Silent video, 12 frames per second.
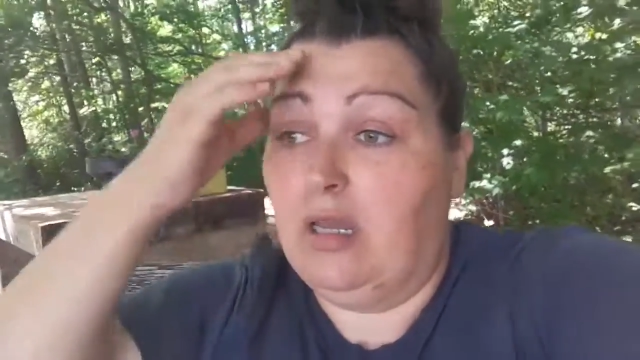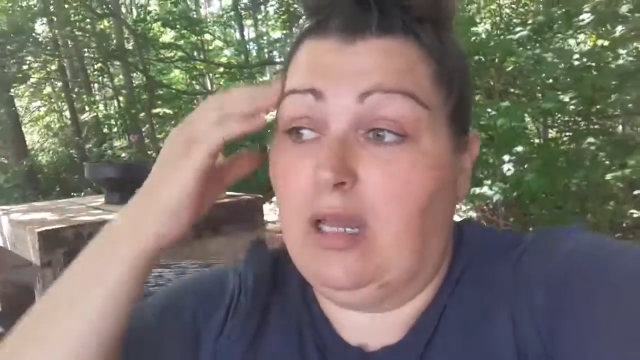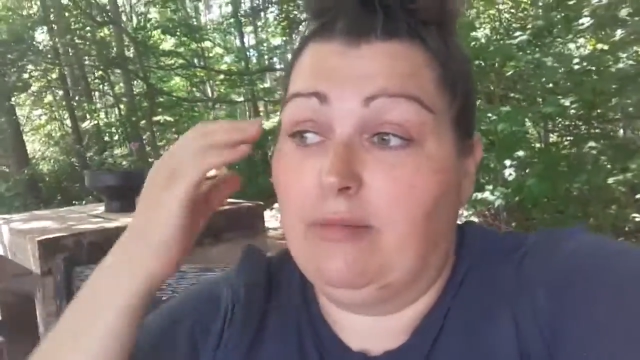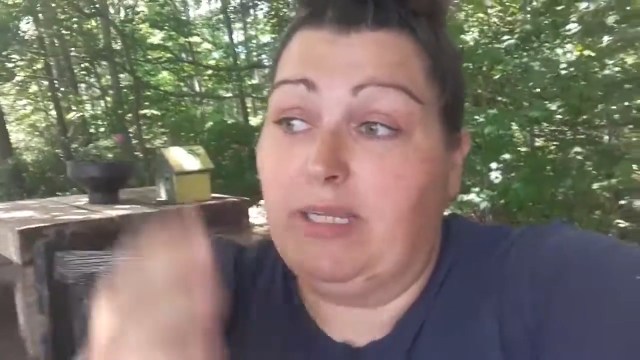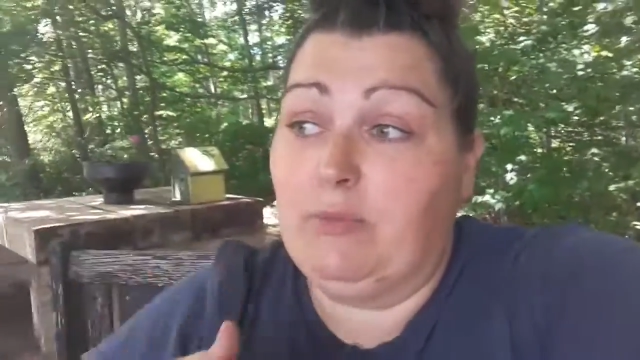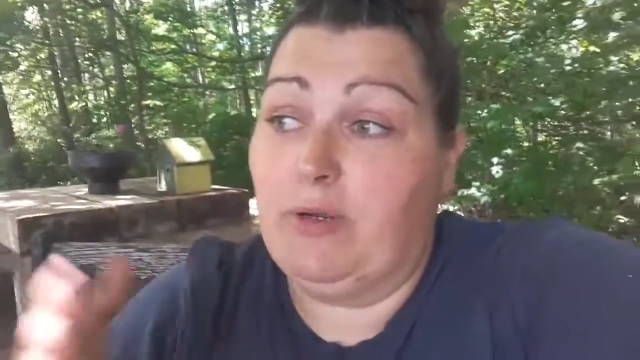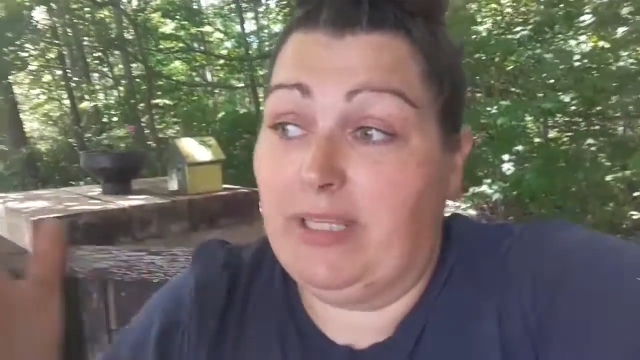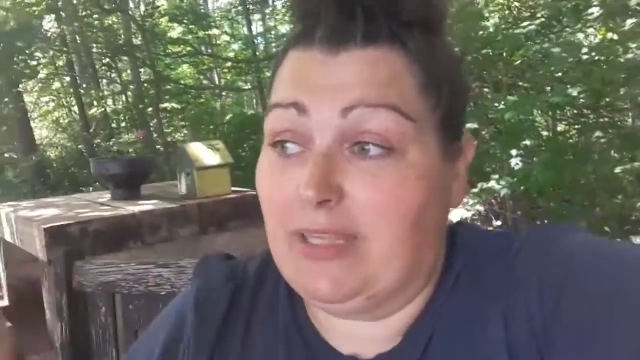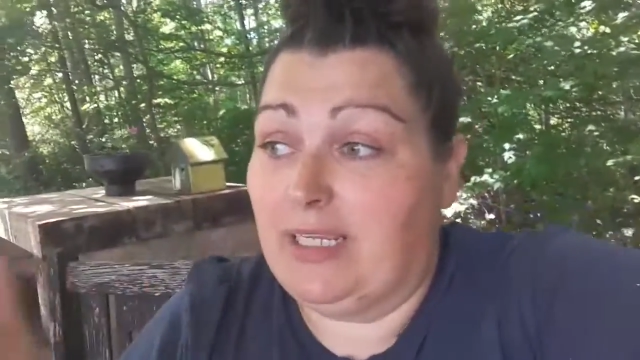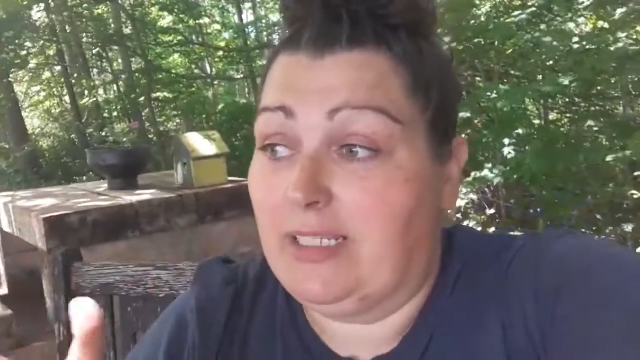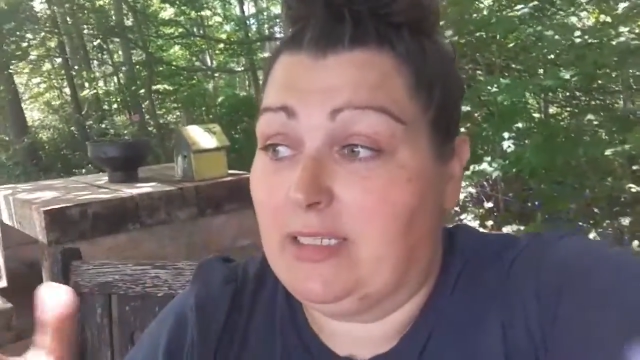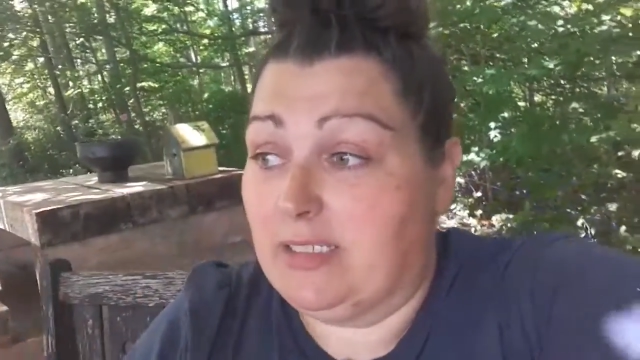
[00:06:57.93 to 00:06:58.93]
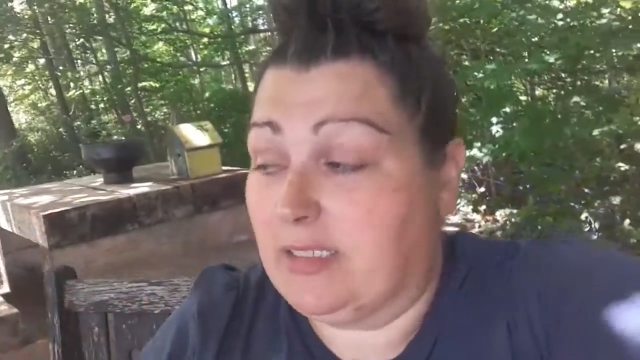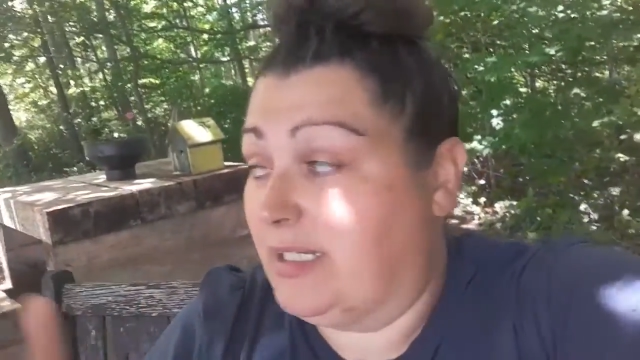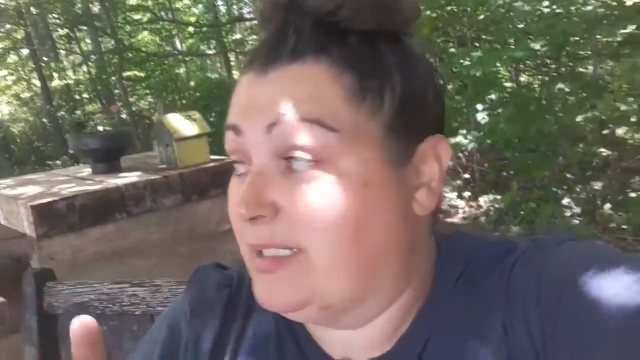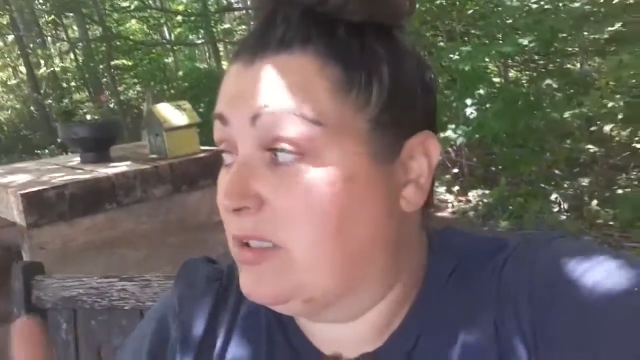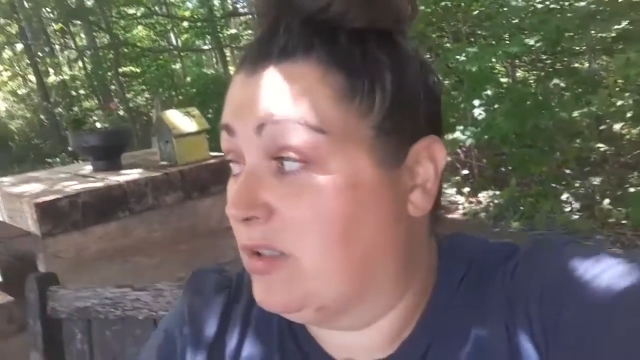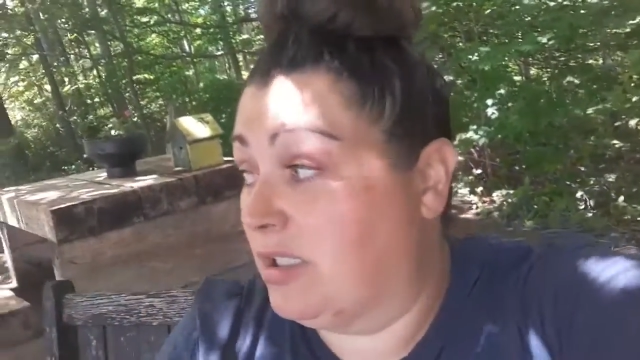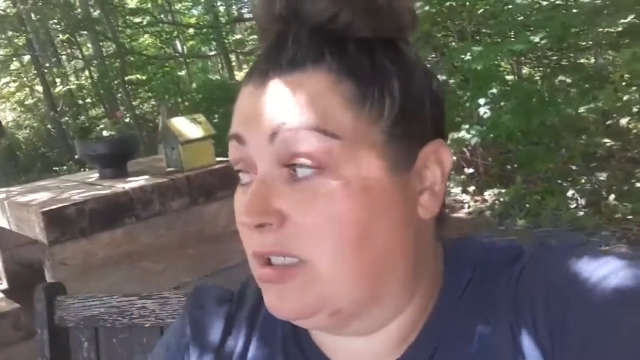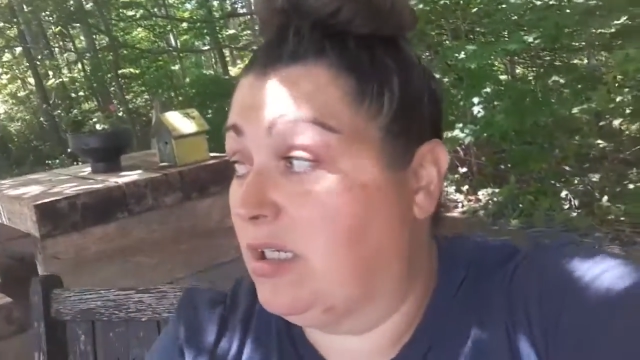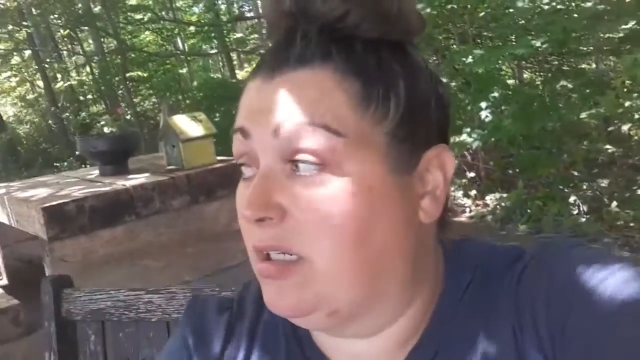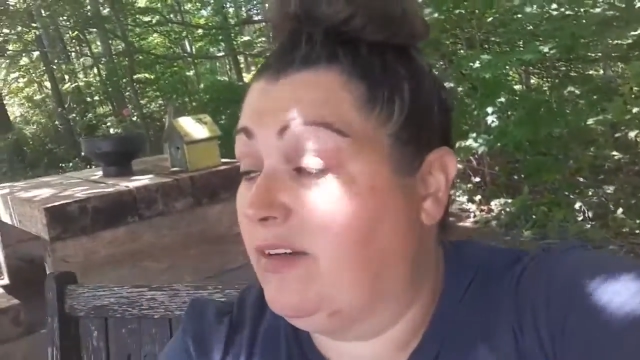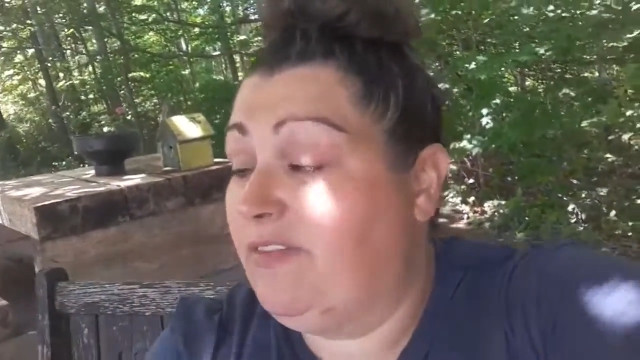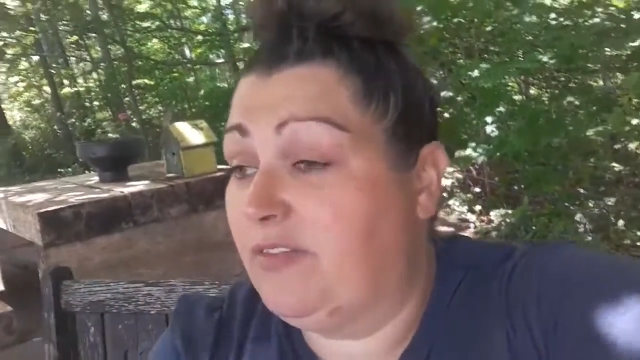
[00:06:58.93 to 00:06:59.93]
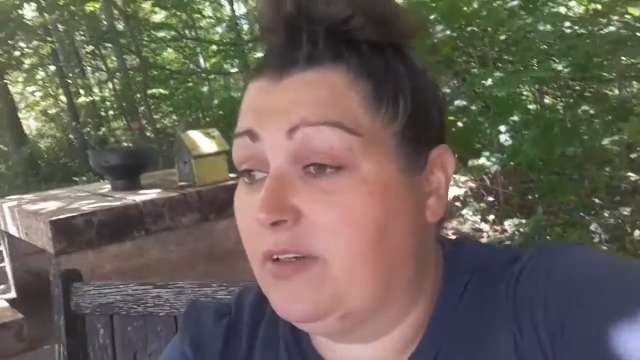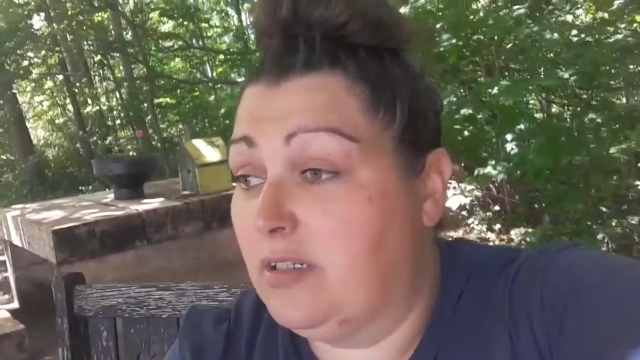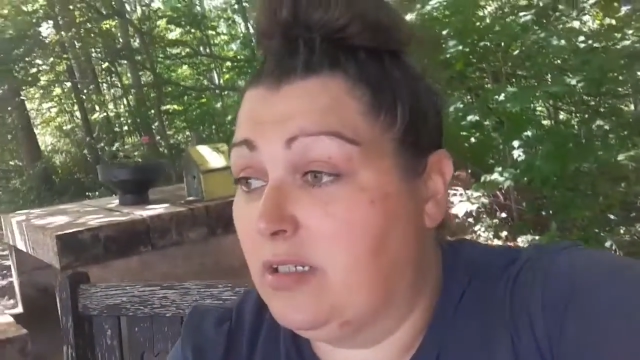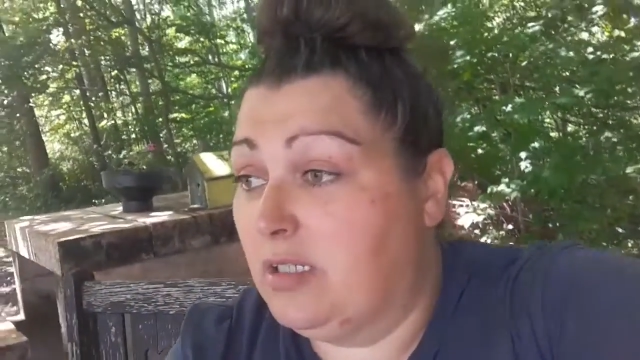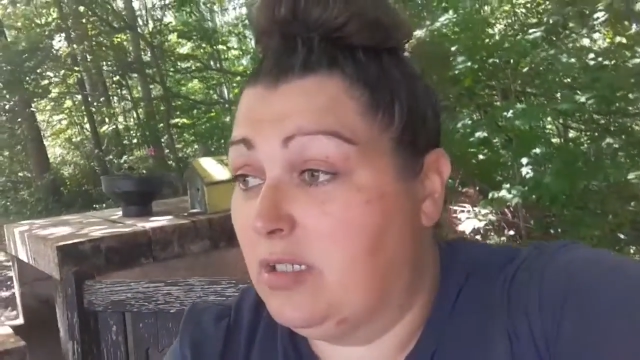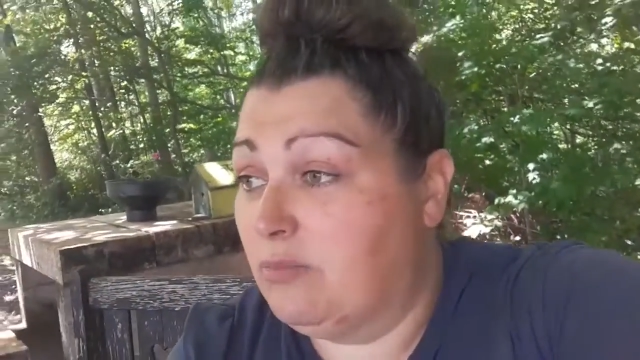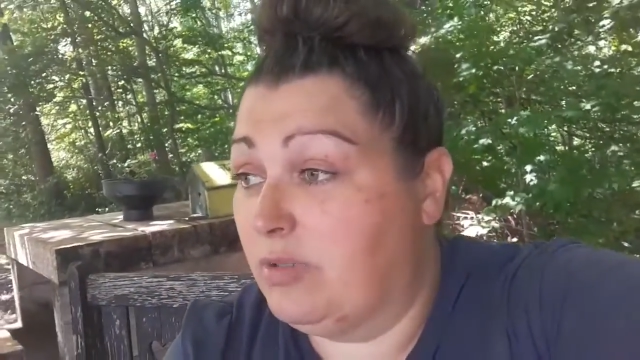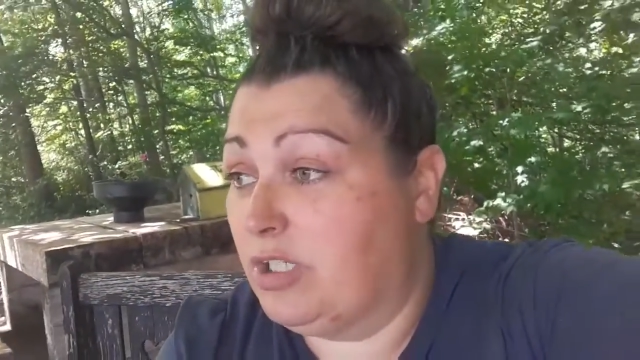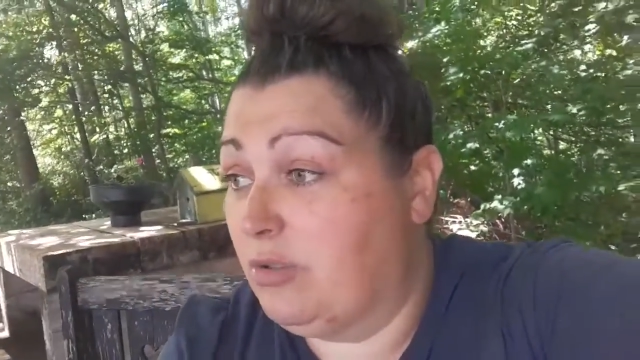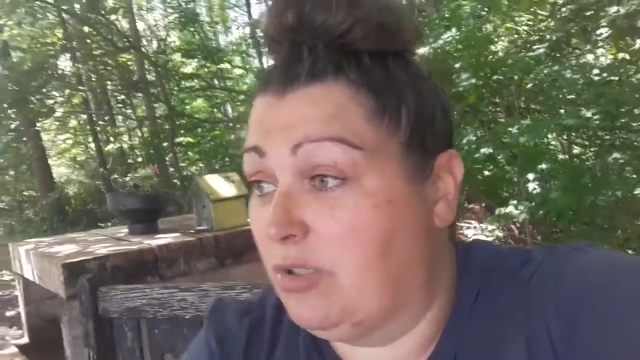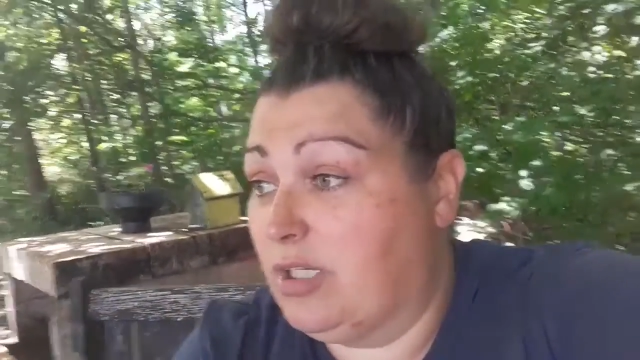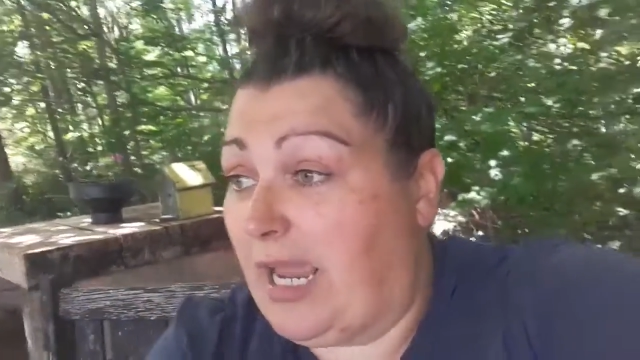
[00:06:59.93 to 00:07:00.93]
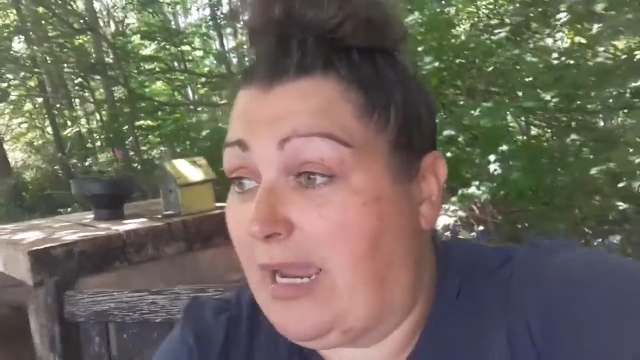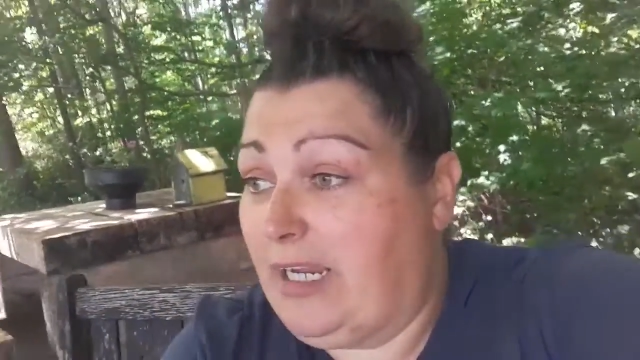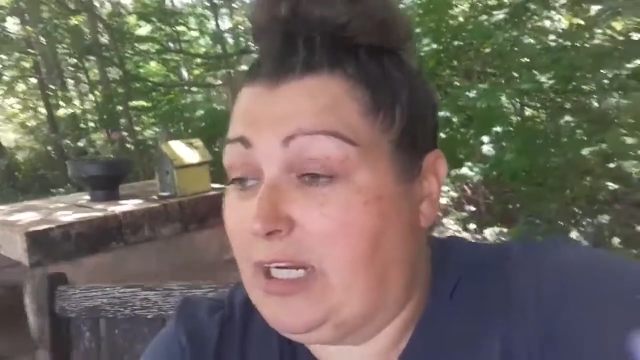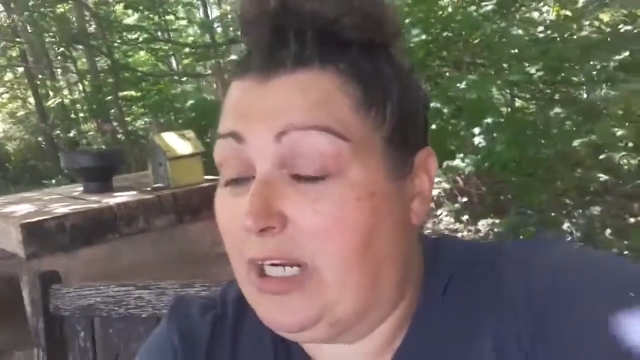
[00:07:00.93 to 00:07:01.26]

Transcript: I mean, we think that these are enough when you look out